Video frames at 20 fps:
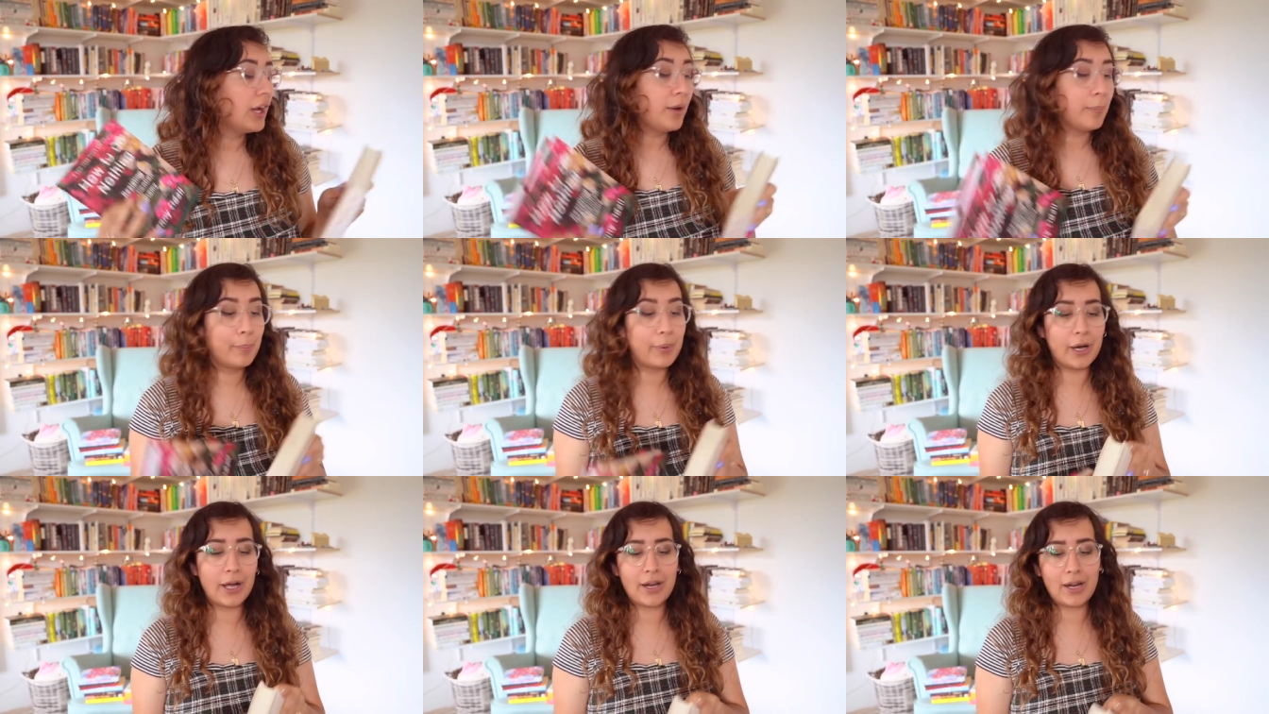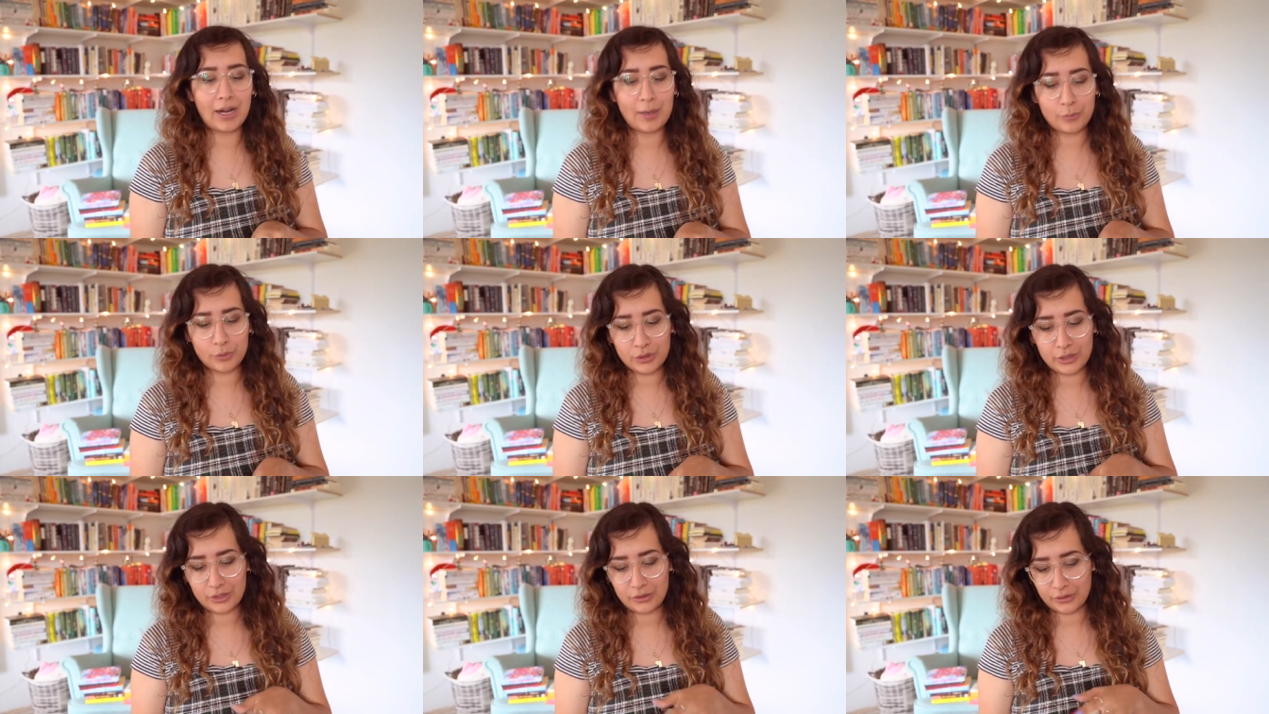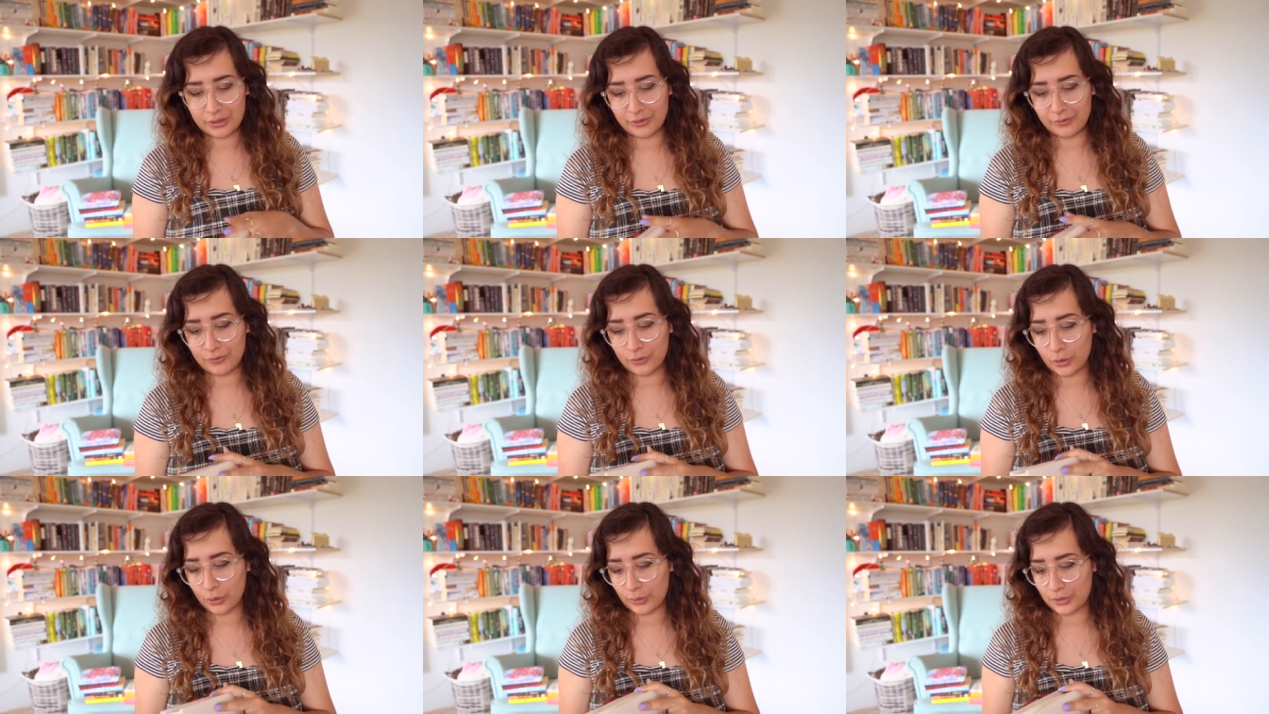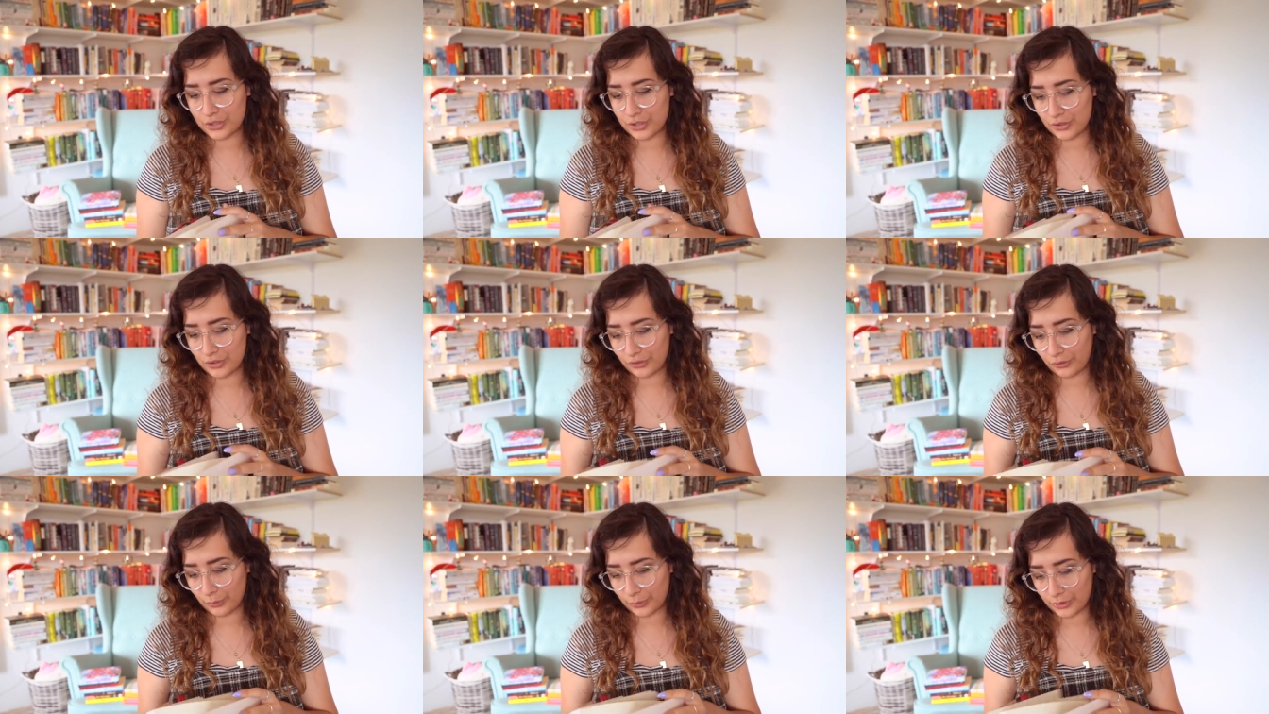But I'm really looking forward to
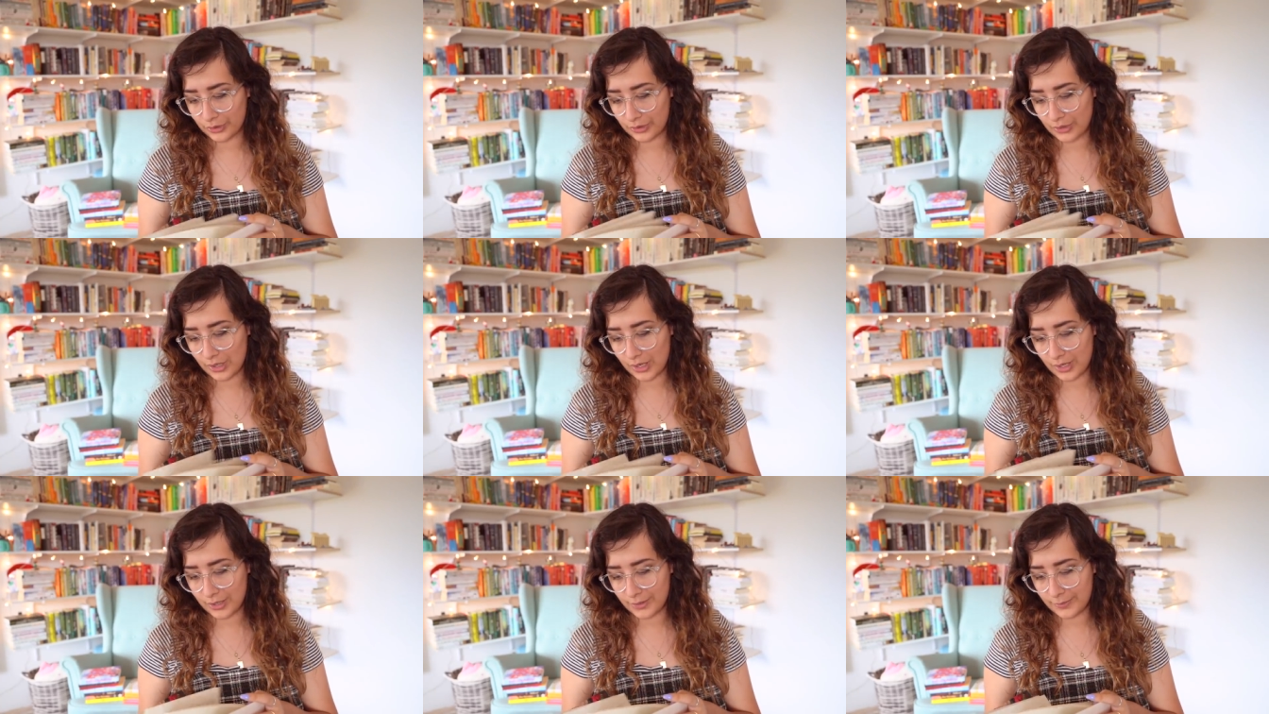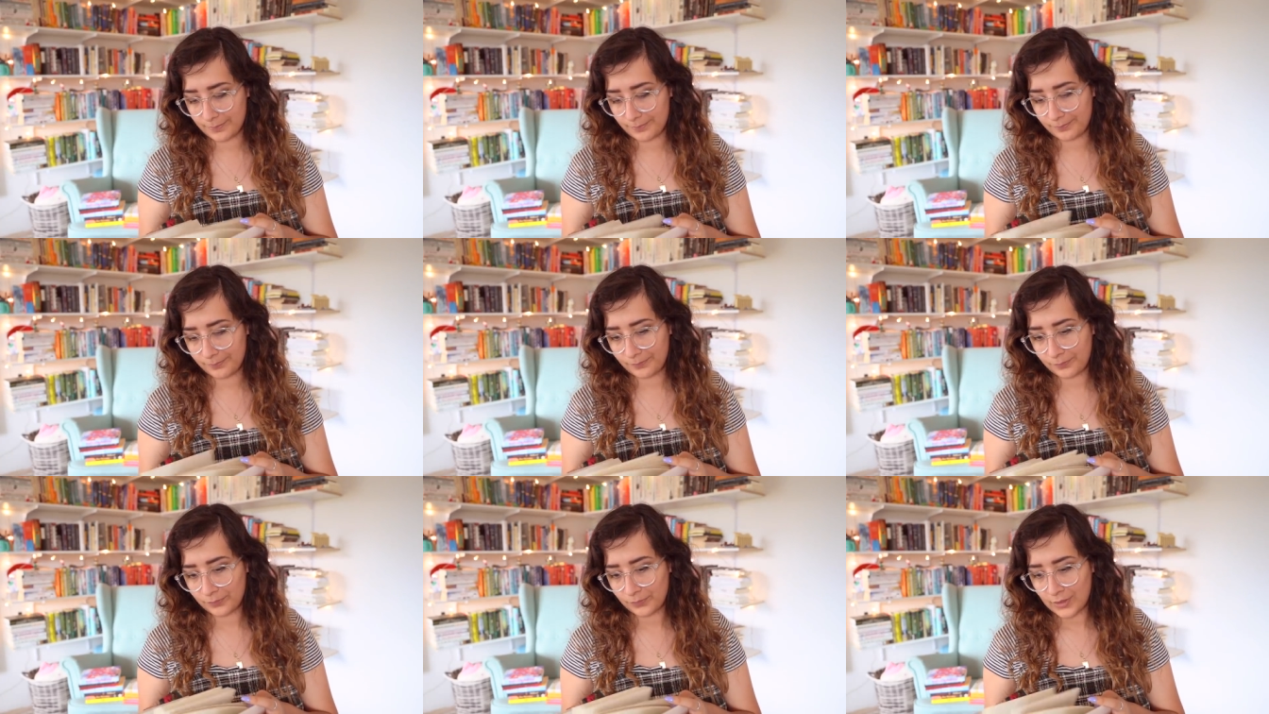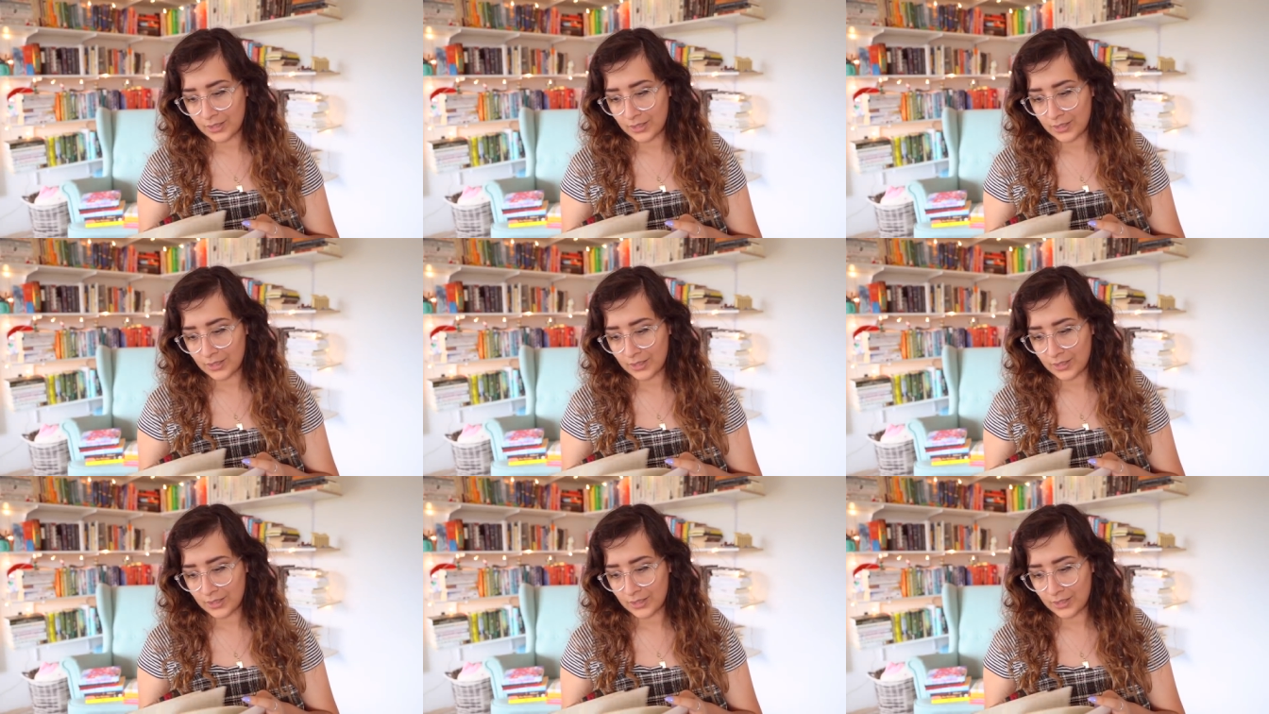this one. Um,